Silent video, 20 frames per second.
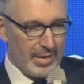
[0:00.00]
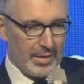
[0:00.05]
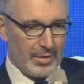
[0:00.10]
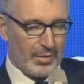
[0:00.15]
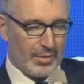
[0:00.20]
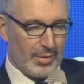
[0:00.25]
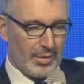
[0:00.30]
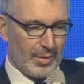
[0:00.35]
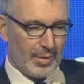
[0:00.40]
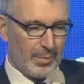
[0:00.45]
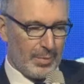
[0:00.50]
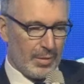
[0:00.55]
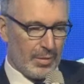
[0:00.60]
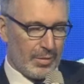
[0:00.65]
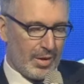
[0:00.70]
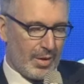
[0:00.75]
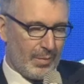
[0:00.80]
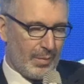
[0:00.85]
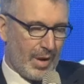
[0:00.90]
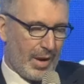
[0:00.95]
nuclear
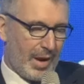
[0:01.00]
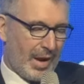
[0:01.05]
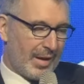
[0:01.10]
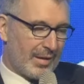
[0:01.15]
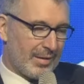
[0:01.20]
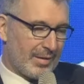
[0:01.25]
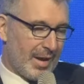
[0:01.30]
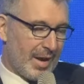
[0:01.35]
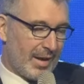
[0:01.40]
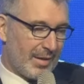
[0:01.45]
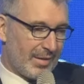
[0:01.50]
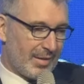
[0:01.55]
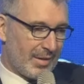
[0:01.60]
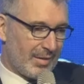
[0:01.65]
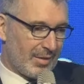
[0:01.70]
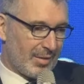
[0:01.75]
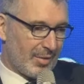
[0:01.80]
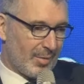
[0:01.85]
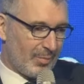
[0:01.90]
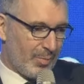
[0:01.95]
program, and it is
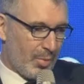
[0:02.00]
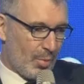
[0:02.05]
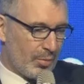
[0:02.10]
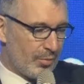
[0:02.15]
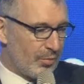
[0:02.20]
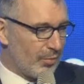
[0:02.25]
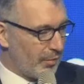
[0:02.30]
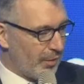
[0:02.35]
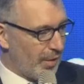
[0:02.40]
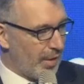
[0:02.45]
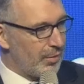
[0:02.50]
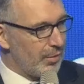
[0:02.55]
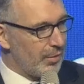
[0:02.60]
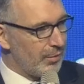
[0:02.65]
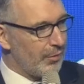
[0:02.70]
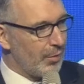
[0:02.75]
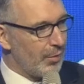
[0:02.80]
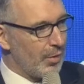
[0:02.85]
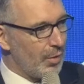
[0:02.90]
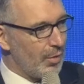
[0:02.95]
an important venue
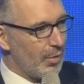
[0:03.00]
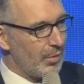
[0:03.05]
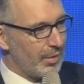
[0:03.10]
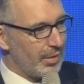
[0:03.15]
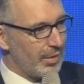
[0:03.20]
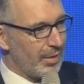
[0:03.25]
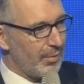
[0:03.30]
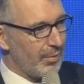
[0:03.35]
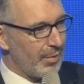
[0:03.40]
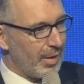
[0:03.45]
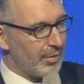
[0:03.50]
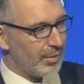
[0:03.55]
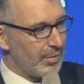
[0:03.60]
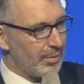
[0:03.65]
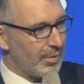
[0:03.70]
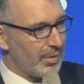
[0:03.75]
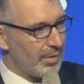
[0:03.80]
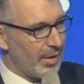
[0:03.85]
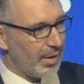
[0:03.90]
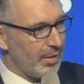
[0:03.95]
for holding Iran to
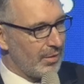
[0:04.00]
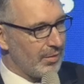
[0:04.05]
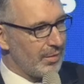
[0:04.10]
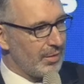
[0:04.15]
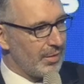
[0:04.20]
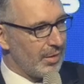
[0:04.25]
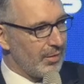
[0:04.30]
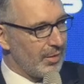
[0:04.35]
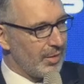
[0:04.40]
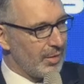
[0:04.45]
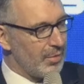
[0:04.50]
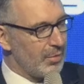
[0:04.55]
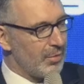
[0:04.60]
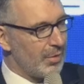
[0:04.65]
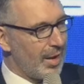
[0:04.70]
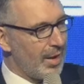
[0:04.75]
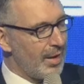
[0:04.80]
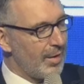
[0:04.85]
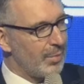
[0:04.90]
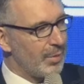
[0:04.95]
account. Now, the
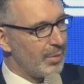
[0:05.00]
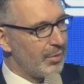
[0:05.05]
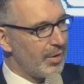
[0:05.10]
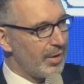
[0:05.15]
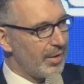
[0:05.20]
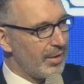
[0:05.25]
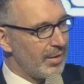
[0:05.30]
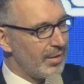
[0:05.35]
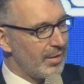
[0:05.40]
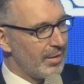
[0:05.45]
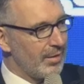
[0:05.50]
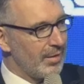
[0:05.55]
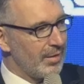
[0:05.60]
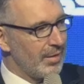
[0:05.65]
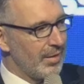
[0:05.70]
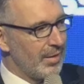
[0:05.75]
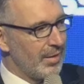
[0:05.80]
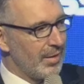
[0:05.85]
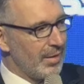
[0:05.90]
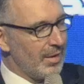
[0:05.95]
UK in particular,
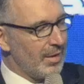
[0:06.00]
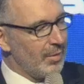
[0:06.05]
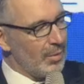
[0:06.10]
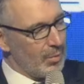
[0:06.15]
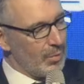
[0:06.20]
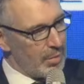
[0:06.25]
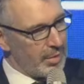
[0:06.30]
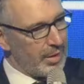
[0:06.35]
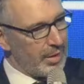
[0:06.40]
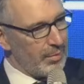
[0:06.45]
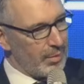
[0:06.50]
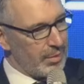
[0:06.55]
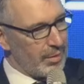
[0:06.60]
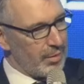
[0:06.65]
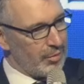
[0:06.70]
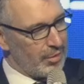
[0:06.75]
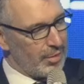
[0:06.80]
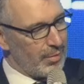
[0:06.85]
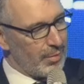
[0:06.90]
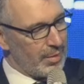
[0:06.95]
working with our
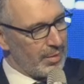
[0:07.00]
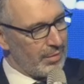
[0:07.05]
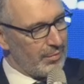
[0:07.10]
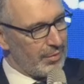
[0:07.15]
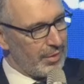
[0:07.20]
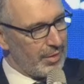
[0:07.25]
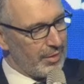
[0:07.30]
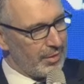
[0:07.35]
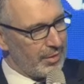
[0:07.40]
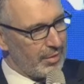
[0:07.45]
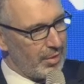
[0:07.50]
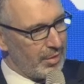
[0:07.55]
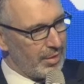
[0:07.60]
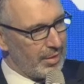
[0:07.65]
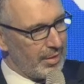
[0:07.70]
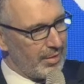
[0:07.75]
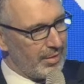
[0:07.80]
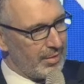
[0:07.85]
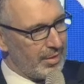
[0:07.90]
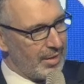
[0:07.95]
German and French
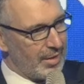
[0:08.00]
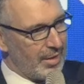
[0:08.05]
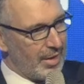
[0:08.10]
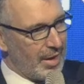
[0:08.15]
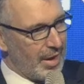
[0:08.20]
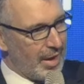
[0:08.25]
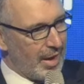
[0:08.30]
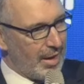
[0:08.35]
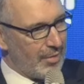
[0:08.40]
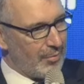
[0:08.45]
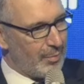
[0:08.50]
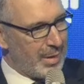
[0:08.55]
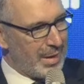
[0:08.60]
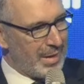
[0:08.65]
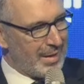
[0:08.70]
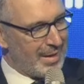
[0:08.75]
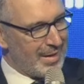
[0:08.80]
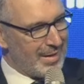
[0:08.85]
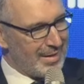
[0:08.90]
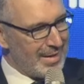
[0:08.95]
colleagues, have been
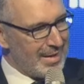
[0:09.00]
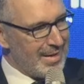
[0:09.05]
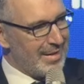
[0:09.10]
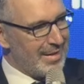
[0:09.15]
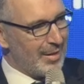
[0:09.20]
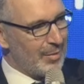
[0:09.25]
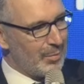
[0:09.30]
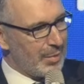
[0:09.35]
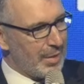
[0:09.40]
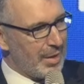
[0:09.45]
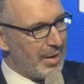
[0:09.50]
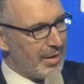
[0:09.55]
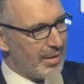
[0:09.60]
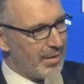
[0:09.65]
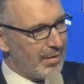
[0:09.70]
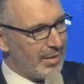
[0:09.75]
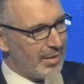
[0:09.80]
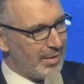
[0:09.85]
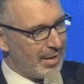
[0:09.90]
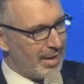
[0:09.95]
a leading player
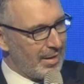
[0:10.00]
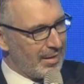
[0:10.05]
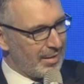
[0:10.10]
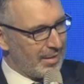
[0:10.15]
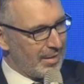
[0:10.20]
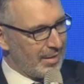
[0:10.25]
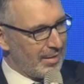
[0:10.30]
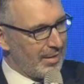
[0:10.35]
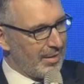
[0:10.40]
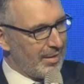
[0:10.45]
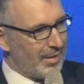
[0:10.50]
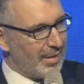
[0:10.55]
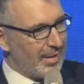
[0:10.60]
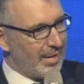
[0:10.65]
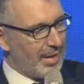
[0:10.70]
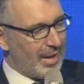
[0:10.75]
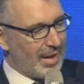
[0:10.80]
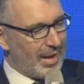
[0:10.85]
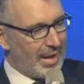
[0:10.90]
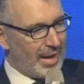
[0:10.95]
in getting
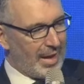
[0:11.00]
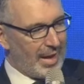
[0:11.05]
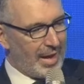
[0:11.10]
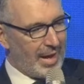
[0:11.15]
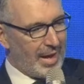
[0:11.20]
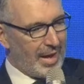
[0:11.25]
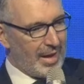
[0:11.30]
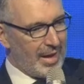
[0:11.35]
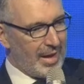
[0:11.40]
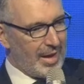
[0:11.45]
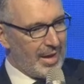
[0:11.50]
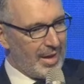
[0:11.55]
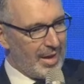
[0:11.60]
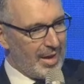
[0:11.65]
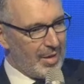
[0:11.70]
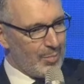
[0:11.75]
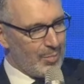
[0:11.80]
in